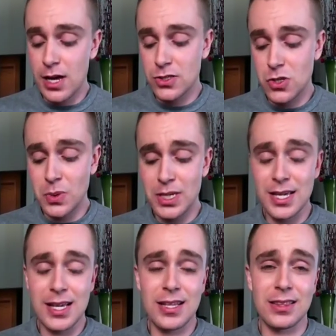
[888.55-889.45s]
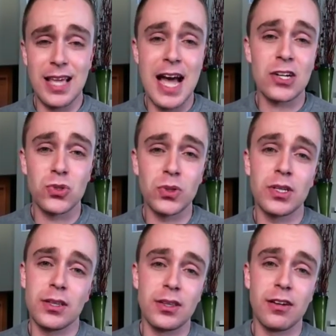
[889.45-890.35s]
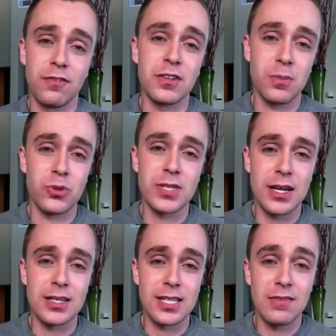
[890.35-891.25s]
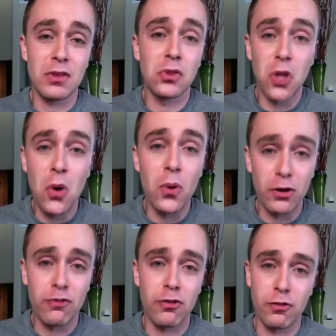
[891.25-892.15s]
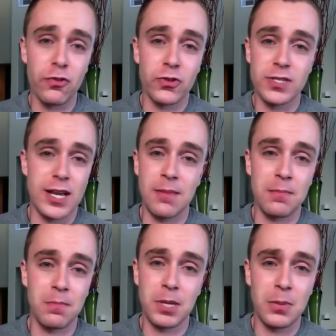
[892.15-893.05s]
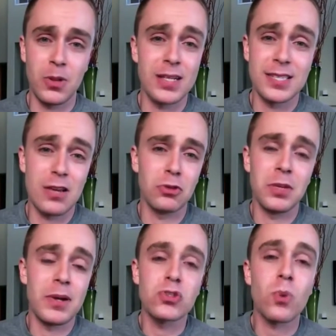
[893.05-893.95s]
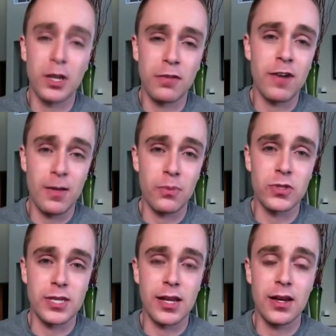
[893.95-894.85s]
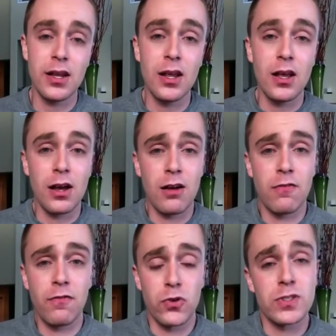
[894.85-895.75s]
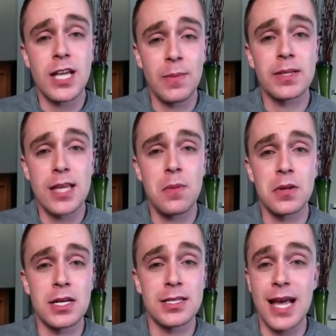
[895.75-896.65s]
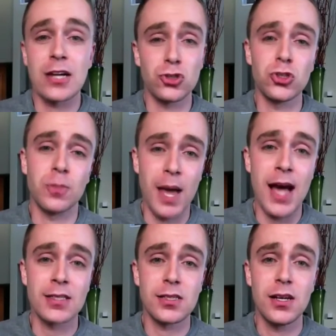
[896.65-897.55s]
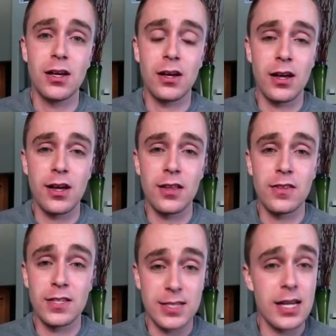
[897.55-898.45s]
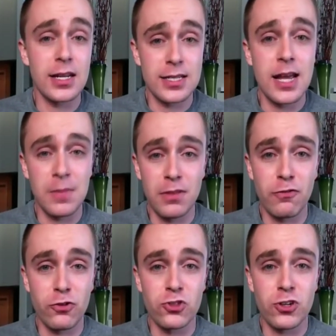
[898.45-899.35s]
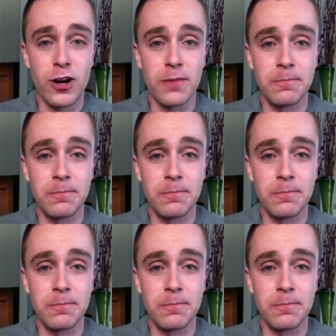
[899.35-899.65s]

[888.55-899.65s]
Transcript: So actually the 50% is even lower for first-time people. I'd say only about 25% of first-time examinees actually pass the state exam on the first try.